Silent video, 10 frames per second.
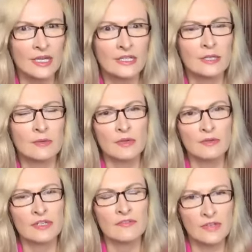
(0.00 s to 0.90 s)
that we were
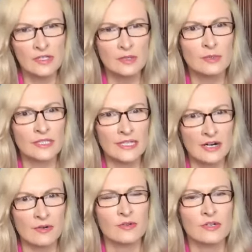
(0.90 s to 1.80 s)
invisible in
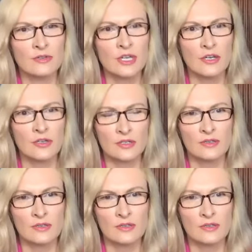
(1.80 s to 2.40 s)
our own educational